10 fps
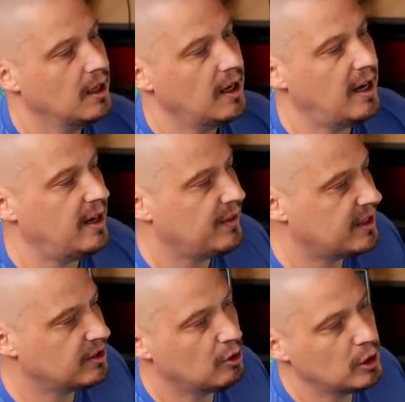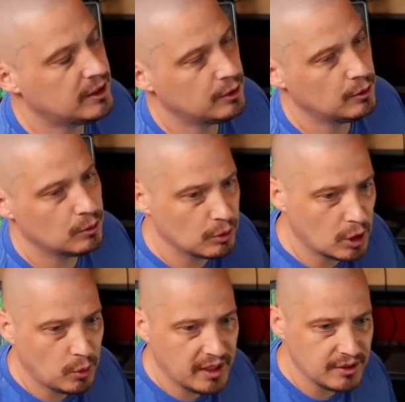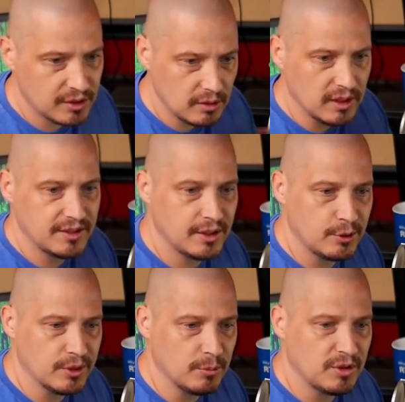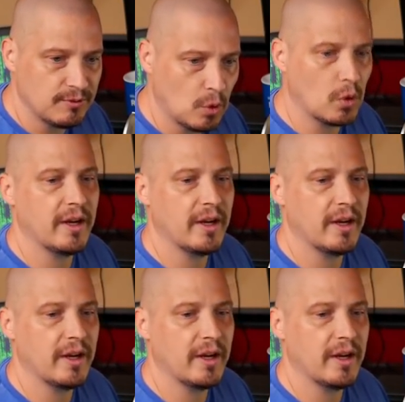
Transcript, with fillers: And that's going to request Let's Encrypt for